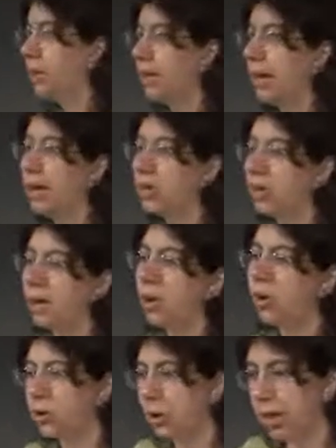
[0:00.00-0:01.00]
It actually
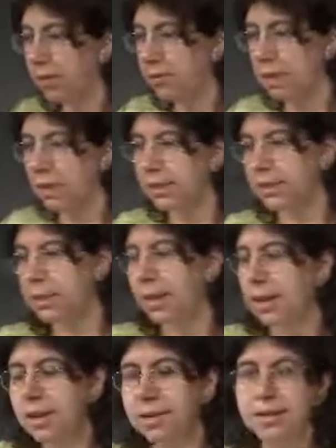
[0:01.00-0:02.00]
also gives us
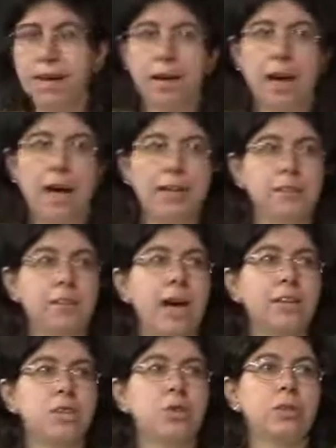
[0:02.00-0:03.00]
some kind of
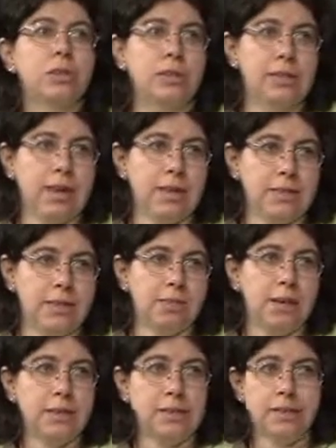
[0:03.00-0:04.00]
uncertainty
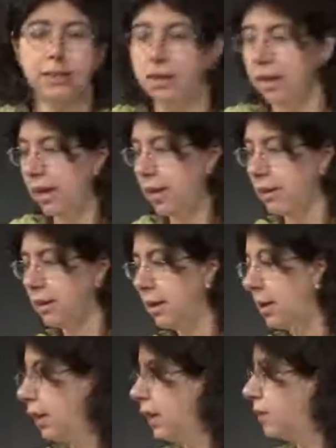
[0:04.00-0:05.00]
estimates in,
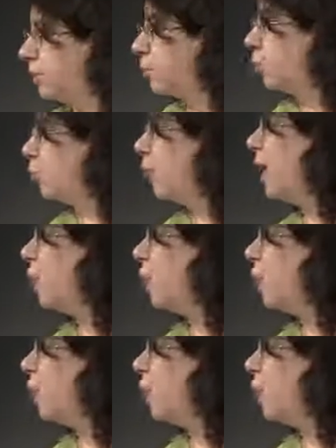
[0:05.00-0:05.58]
in where